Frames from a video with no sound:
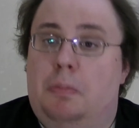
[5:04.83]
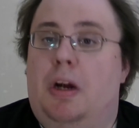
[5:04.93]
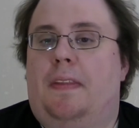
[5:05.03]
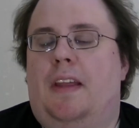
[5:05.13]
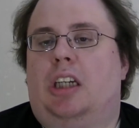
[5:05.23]

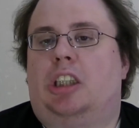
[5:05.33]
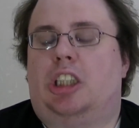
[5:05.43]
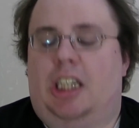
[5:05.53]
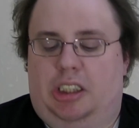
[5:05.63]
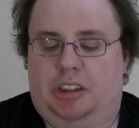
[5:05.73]
But that
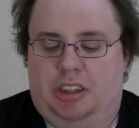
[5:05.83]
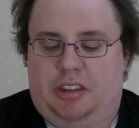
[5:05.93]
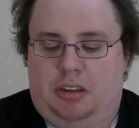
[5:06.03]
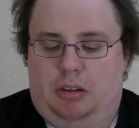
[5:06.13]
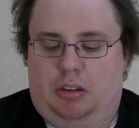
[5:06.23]

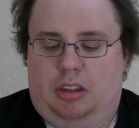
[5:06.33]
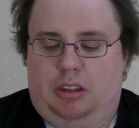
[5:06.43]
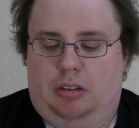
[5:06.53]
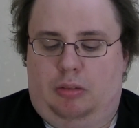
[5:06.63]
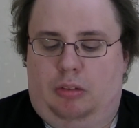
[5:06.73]
changes
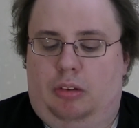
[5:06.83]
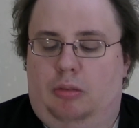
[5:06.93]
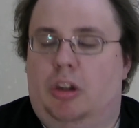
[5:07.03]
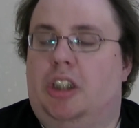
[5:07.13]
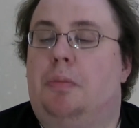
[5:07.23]

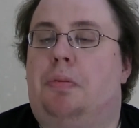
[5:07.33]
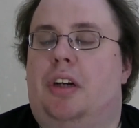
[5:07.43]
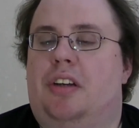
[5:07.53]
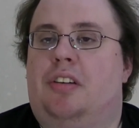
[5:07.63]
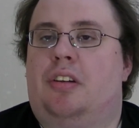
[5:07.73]
when you
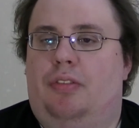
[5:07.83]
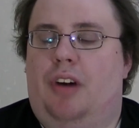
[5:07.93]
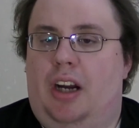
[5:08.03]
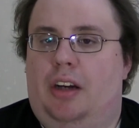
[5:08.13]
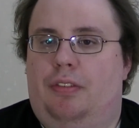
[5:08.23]
press
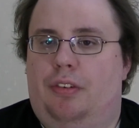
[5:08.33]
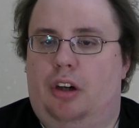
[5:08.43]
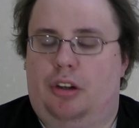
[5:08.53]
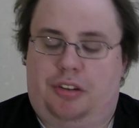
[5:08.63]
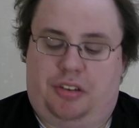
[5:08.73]
fire
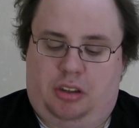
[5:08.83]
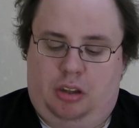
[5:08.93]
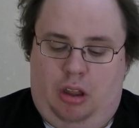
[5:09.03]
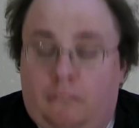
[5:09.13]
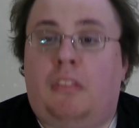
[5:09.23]
first.
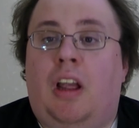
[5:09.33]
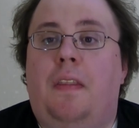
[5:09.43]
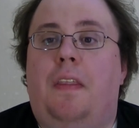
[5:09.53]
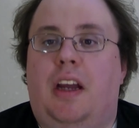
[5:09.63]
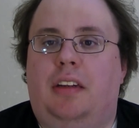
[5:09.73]

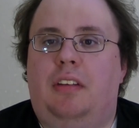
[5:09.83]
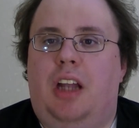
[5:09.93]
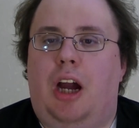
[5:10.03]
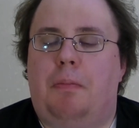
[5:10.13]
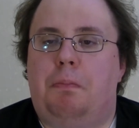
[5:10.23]
Then
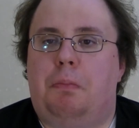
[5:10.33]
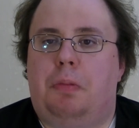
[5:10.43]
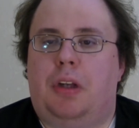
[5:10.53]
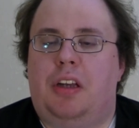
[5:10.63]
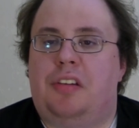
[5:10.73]

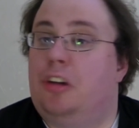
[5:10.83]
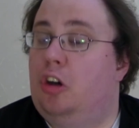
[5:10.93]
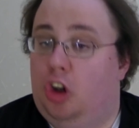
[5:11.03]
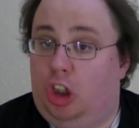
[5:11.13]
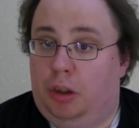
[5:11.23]
up is a
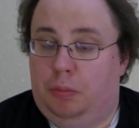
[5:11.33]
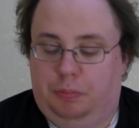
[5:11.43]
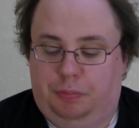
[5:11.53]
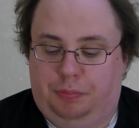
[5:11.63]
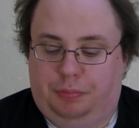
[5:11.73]
hook.
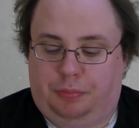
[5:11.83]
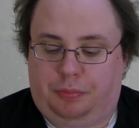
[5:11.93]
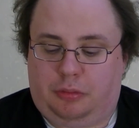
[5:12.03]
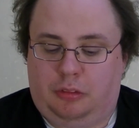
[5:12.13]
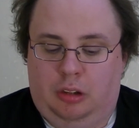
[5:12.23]

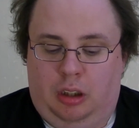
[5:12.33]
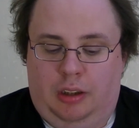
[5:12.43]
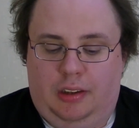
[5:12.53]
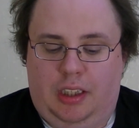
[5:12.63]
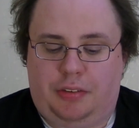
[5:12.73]

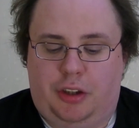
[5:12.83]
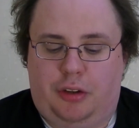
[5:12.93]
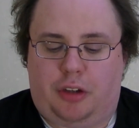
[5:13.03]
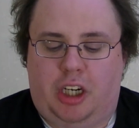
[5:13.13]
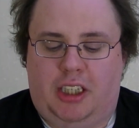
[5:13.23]
Left
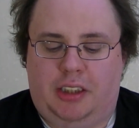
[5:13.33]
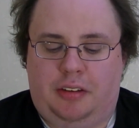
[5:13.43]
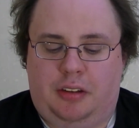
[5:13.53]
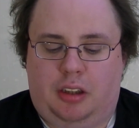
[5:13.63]
and right